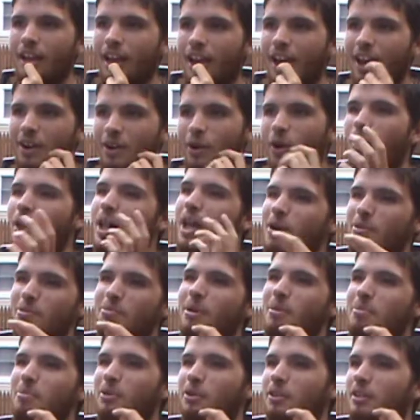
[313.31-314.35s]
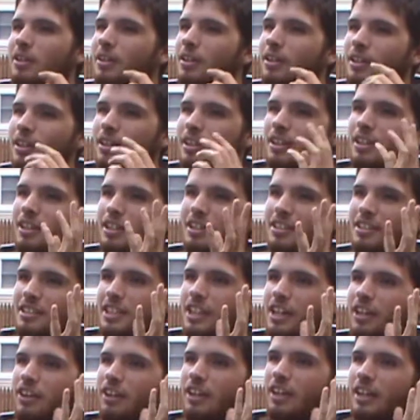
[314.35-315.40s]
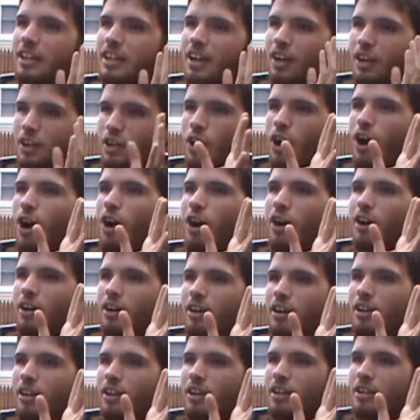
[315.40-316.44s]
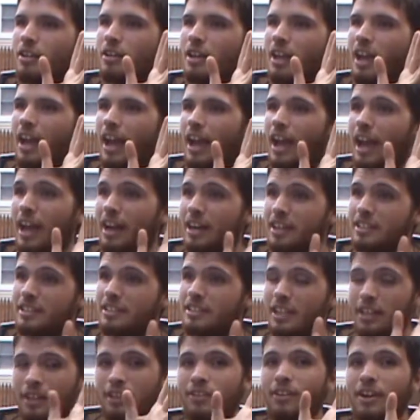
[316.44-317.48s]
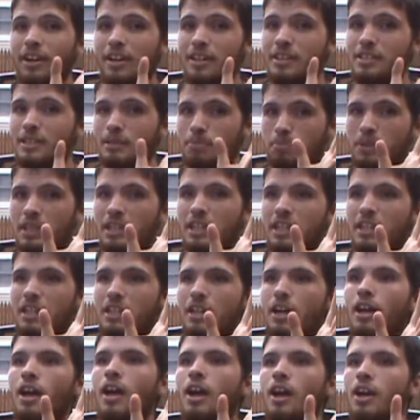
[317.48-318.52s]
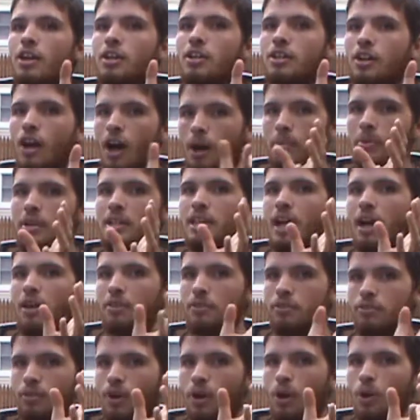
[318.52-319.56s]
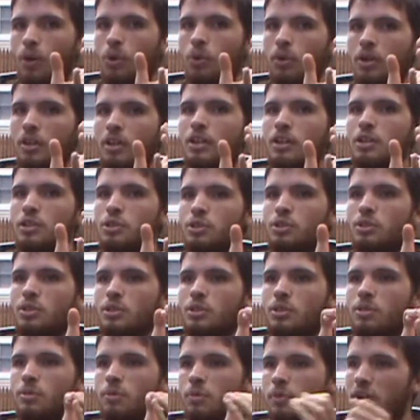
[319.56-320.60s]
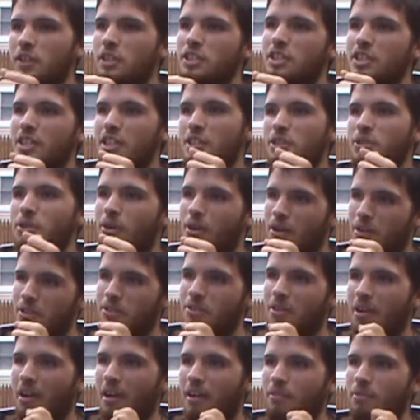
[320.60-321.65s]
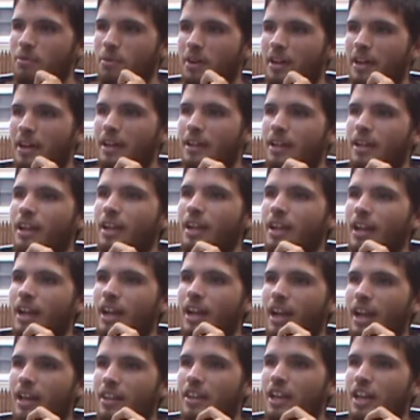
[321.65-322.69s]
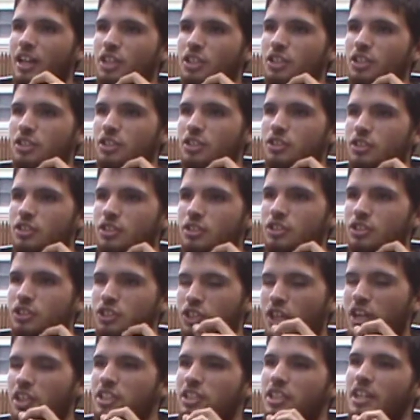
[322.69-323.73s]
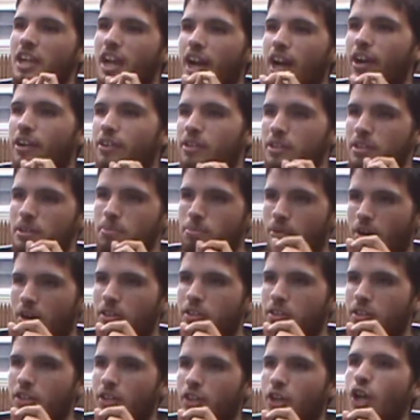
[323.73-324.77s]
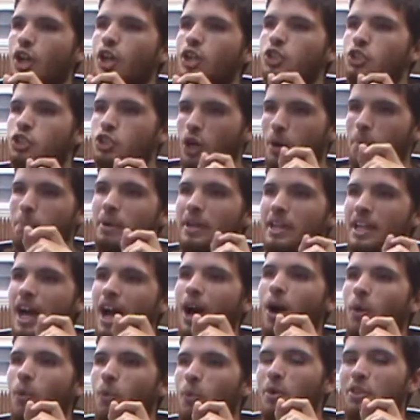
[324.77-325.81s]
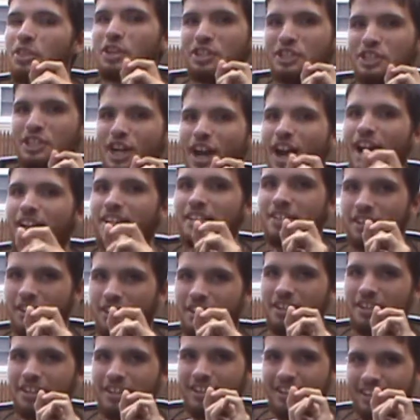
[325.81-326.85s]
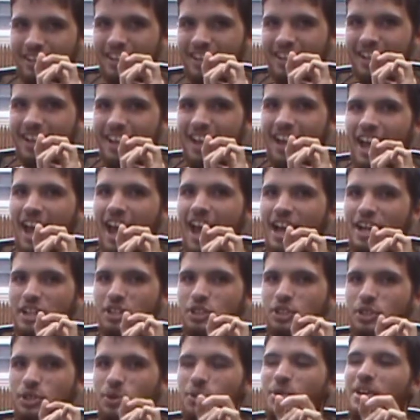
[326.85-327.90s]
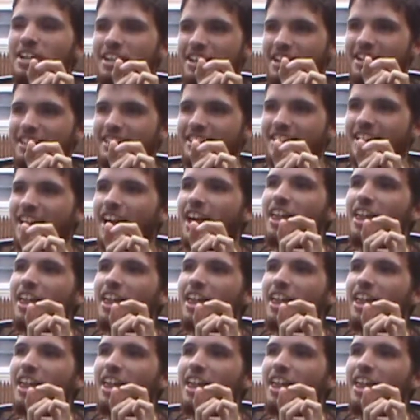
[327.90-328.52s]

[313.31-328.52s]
And all I remember is hearing a car at accelerated speed coming down the road, screeching into our driveway, and then Jesse, Aaron's brother, jumping out with a shotgun and shooting us.